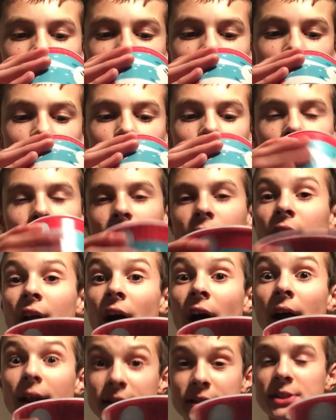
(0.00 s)
sort of a
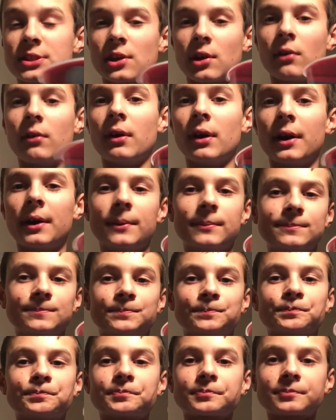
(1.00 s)
lot. So
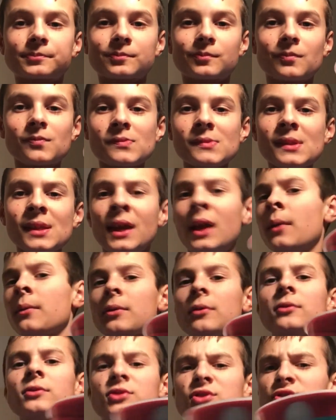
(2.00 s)
um yeah,
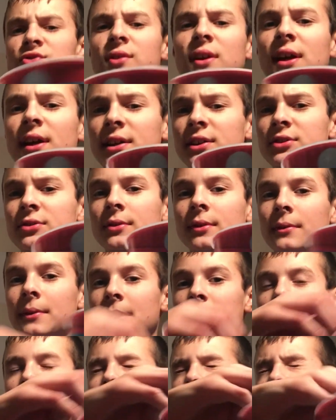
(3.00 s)
we're going straight into it.
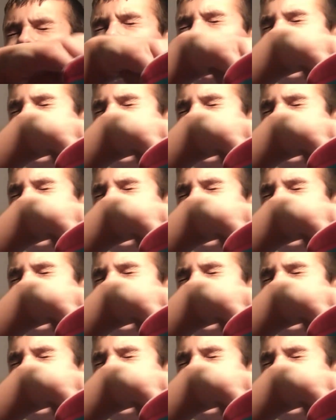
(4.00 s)
Ready?